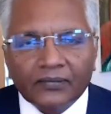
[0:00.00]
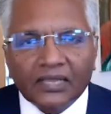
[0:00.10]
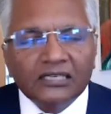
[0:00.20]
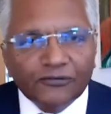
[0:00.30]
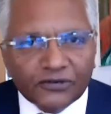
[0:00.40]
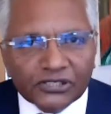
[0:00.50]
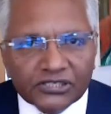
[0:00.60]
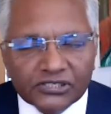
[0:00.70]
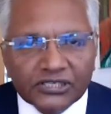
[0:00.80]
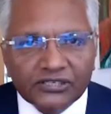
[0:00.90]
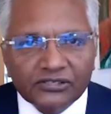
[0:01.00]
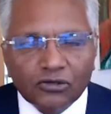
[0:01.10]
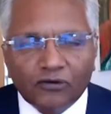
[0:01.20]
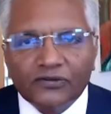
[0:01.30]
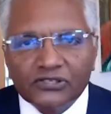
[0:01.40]
deficiencies
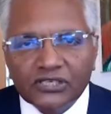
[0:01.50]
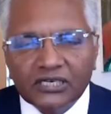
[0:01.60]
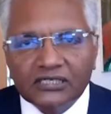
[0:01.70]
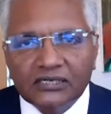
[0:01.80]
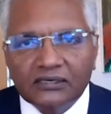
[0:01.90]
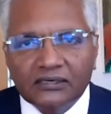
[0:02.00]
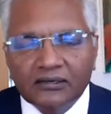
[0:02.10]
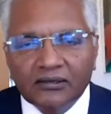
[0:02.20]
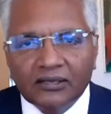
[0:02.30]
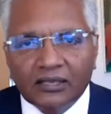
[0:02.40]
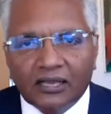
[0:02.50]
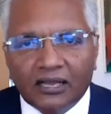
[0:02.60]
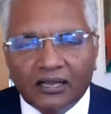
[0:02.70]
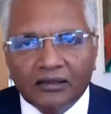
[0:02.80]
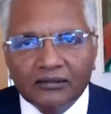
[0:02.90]
of certain
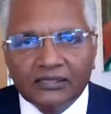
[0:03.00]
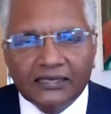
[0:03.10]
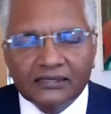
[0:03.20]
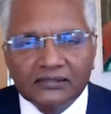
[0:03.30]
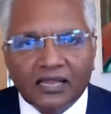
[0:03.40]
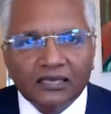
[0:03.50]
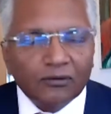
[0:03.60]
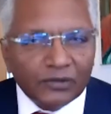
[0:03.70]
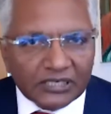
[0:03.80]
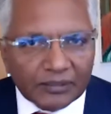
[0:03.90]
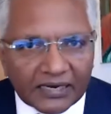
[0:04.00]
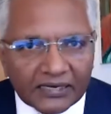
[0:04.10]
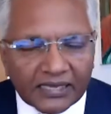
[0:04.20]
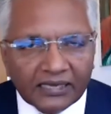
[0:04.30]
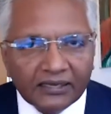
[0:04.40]
uh, things like vitamin
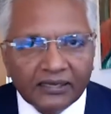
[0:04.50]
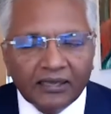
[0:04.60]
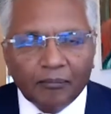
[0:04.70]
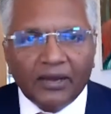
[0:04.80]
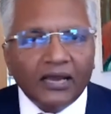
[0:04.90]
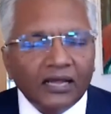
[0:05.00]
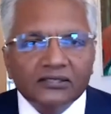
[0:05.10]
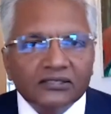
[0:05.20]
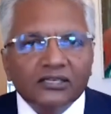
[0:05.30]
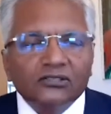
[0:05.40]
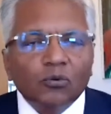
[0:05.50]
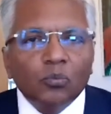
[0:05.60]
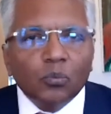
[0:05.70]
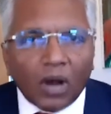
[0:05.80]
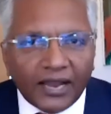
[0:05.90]
D? My answer is
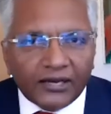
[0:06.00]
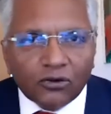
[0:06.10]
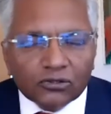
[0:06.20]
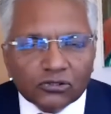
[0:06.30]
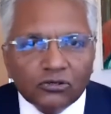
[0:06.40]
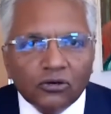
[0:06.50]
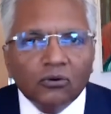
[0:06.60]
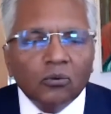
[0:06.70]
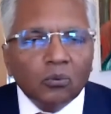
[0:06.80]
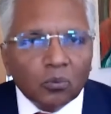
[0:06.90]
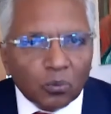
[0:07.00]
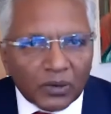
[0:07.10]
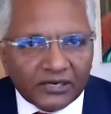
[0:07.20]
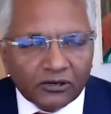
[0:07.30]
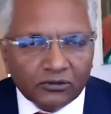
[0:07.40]
I don't know.
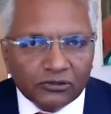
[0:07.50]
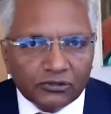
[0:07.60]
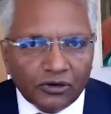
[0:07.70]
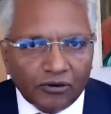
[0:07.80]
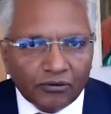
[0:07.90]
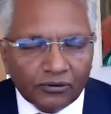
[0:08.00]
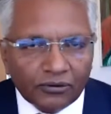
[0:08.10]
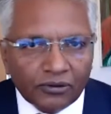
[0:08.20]
We don't know.